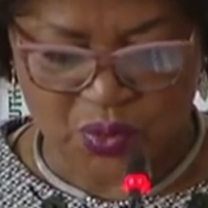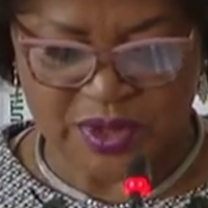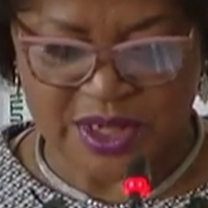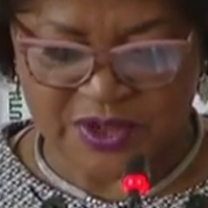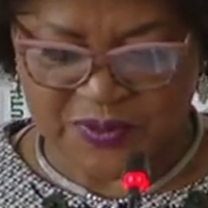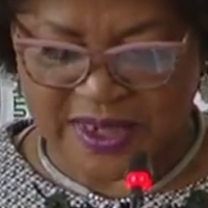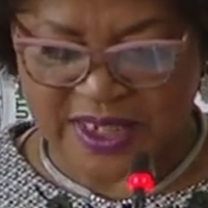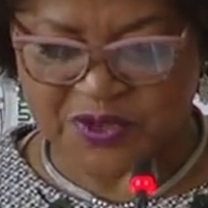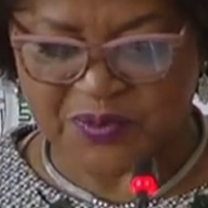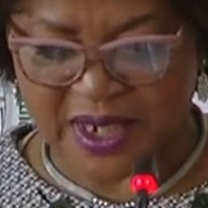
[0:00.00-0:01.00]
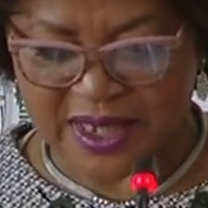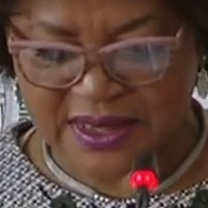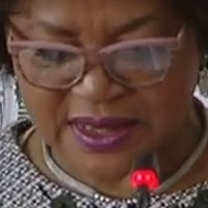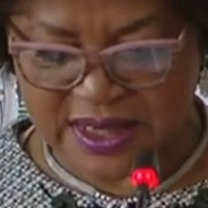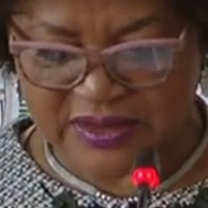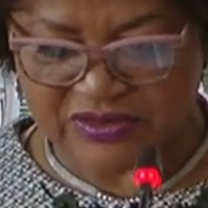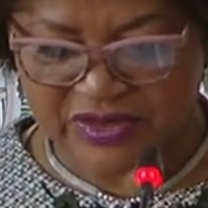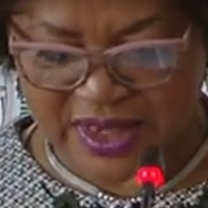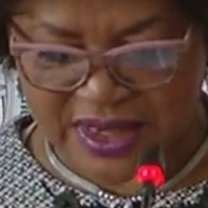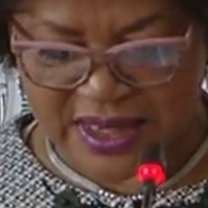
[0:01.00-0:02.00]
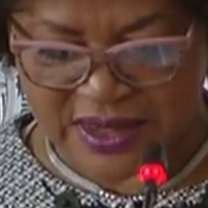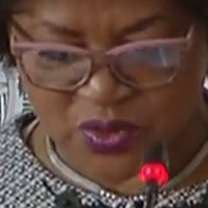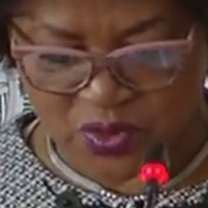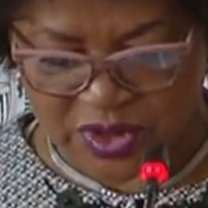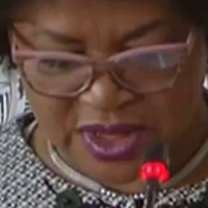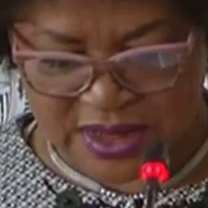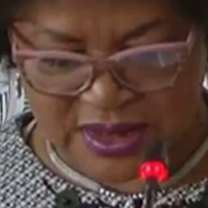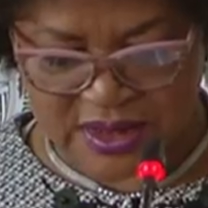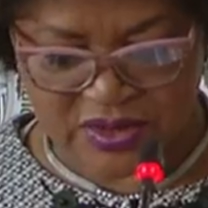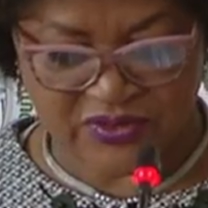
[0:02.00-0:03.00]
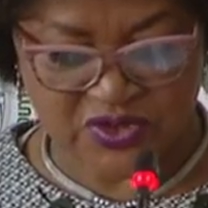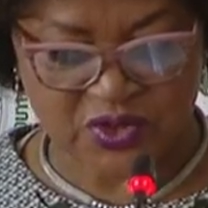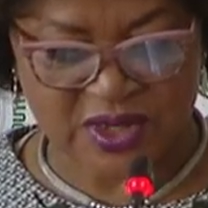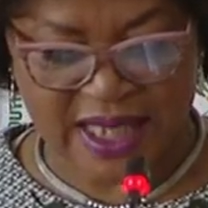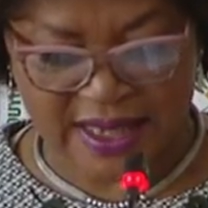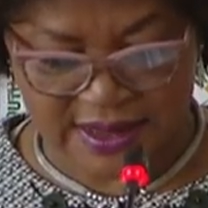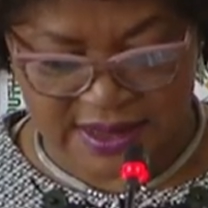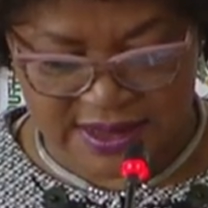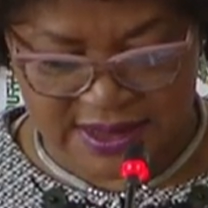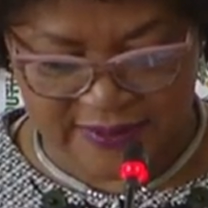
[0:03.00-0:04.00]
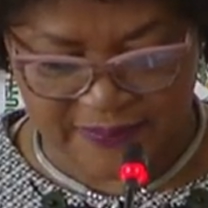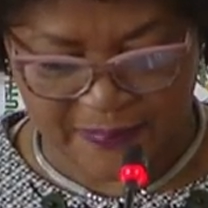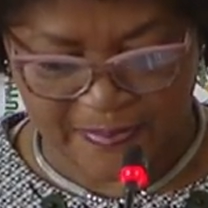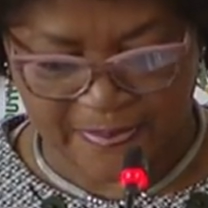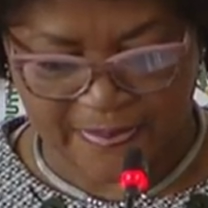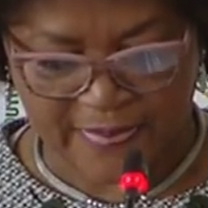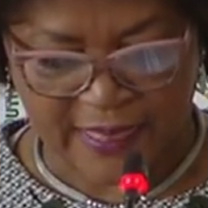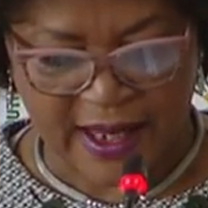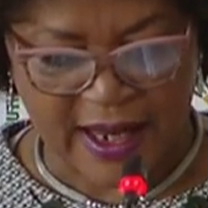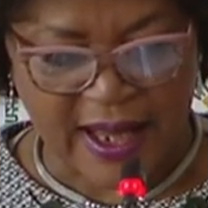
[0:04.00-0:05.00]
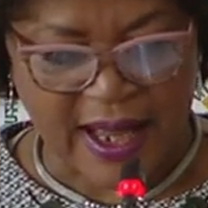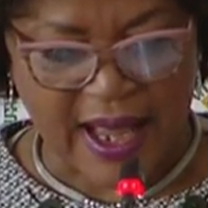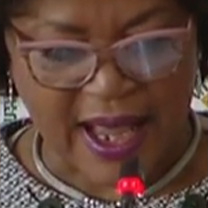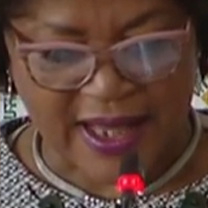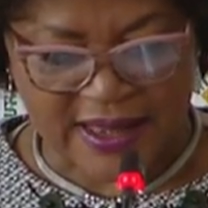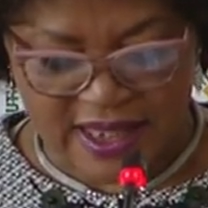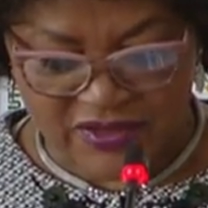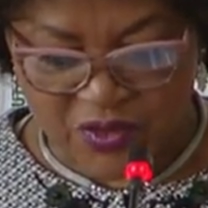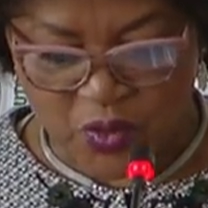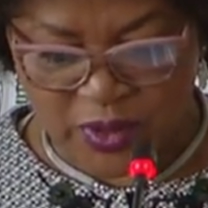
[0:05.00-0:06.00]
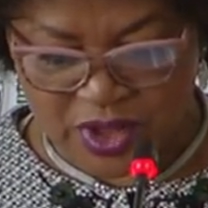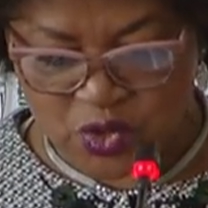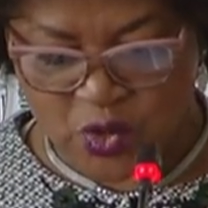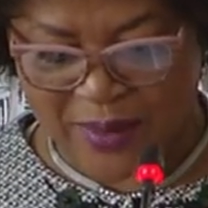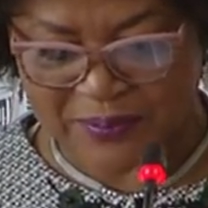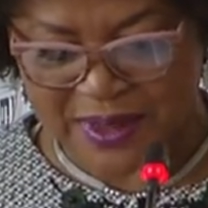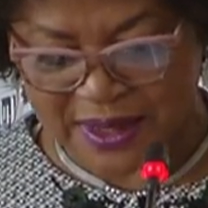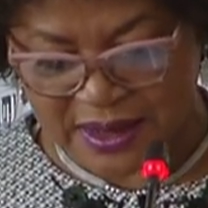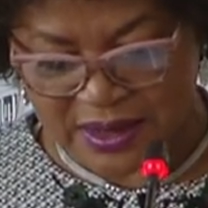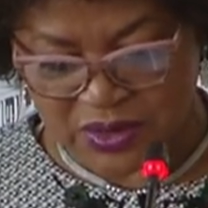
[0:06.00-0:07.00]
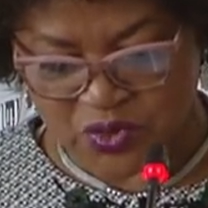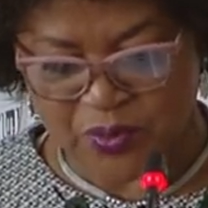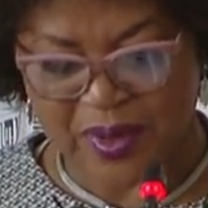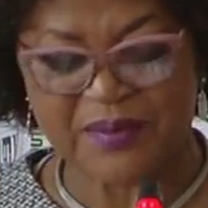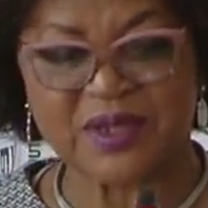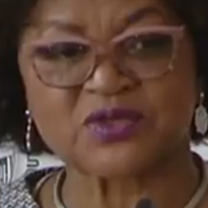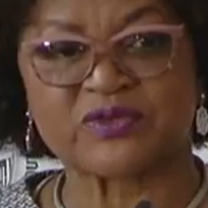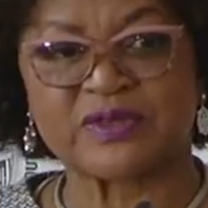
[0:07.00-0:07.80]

which has been expressed in various quarters of society. I therefore wish to appeal to members